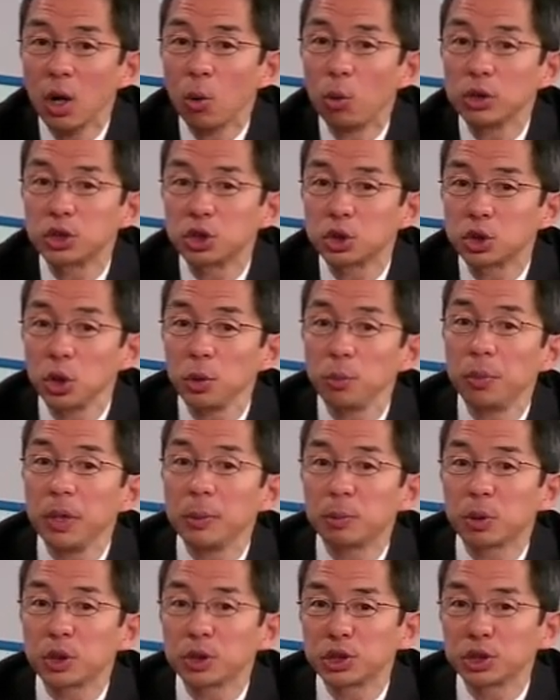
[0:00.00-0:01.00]
which should be
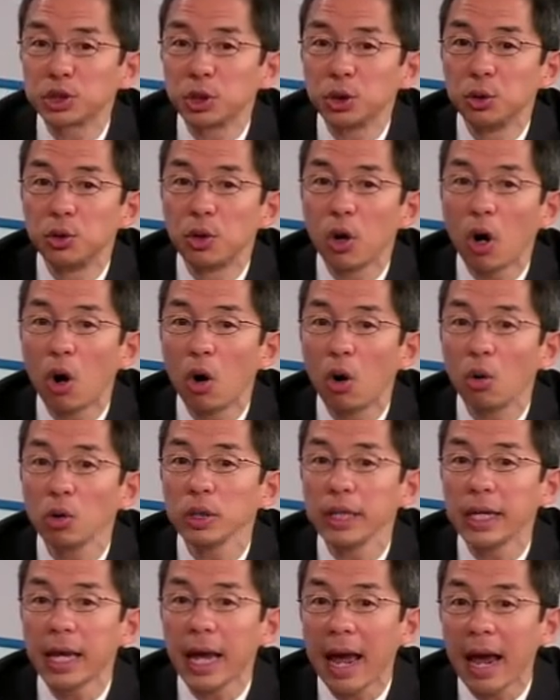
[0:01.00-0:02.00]
pursued
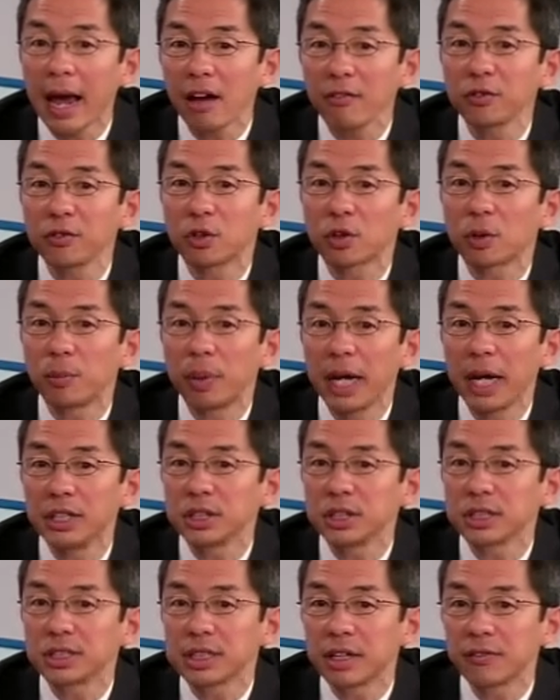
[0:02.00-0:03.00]
only after
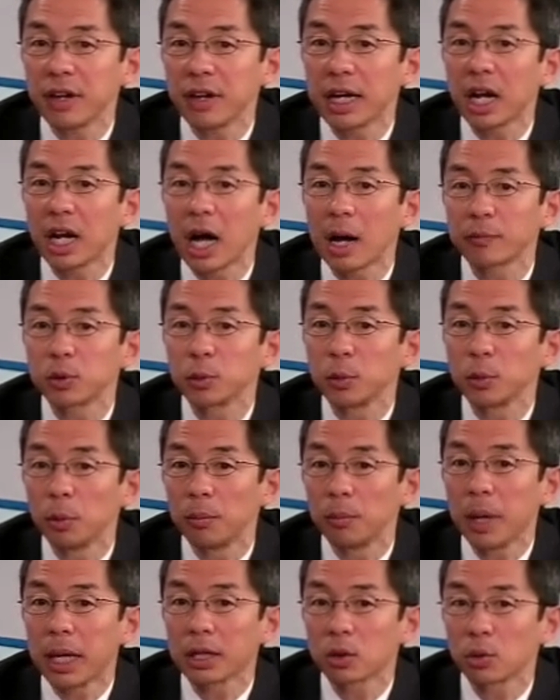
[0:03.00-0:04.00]
patients have had optimal
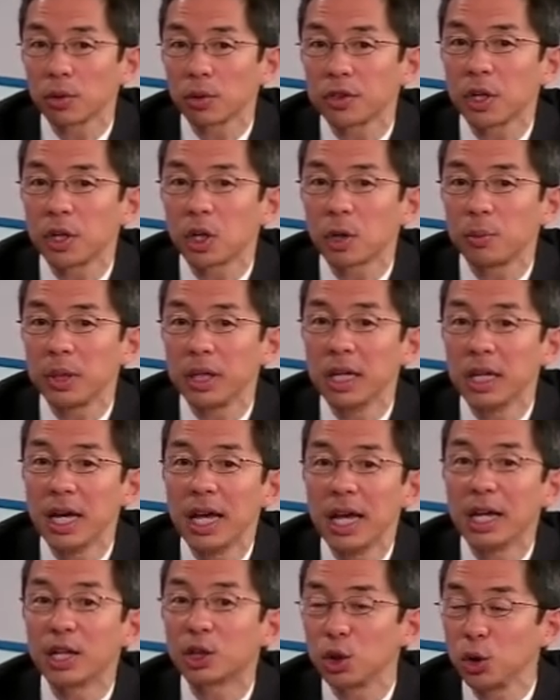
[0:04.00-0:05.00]
medical therapy,
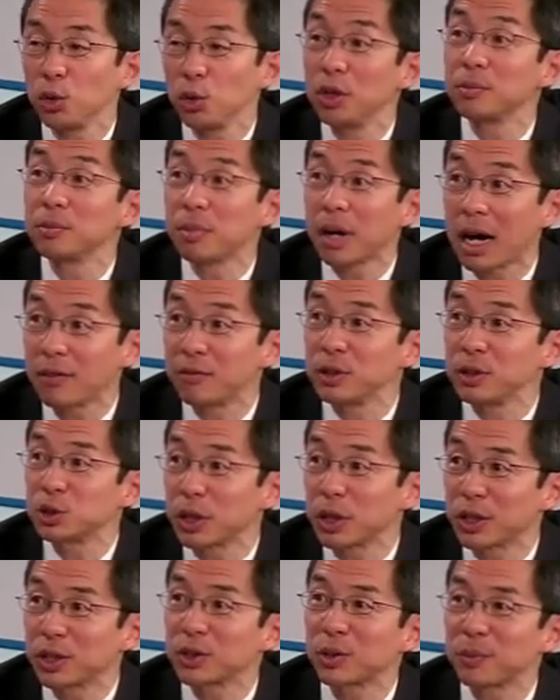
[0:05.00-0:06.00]
including
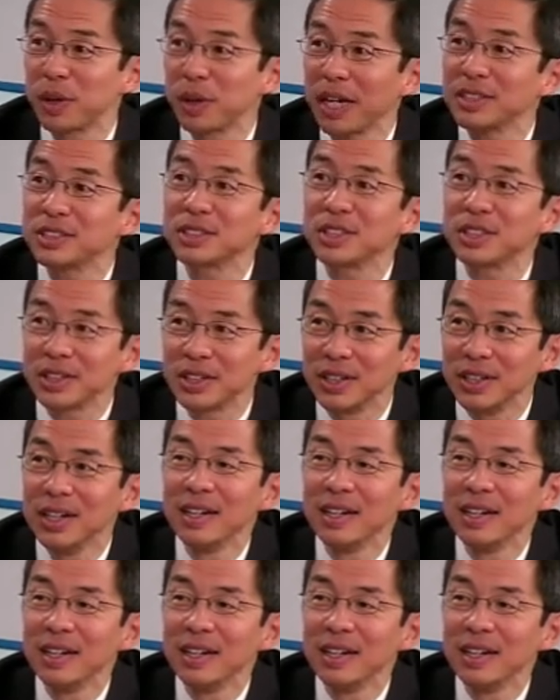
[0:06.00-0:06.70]
biventricular pacing.